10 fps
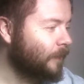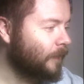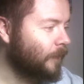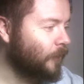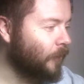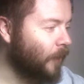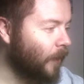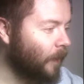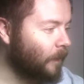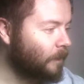You
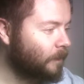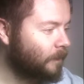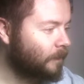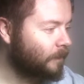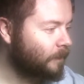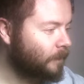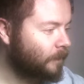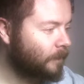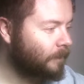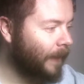know,
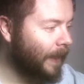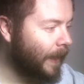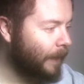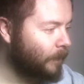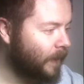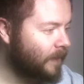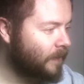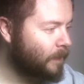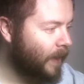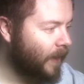my name
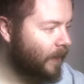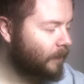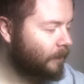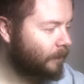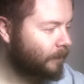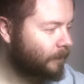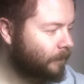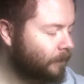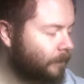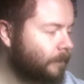means bear,
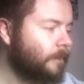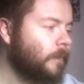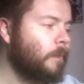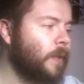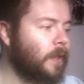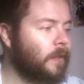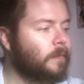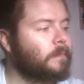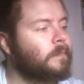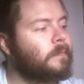Bjorn.
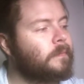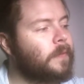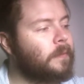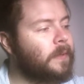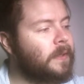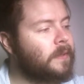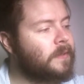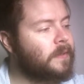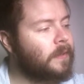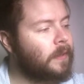It
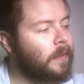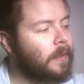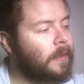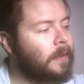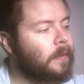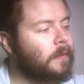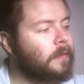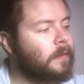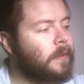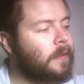means
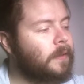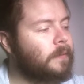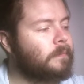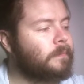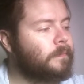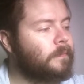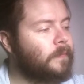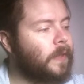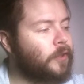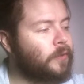
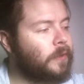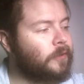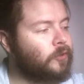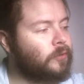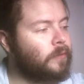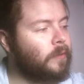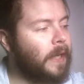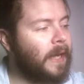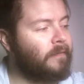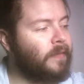that you
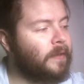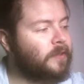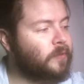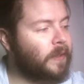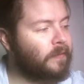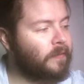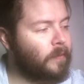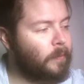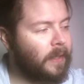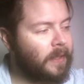have the strength of a
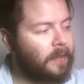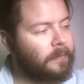bear.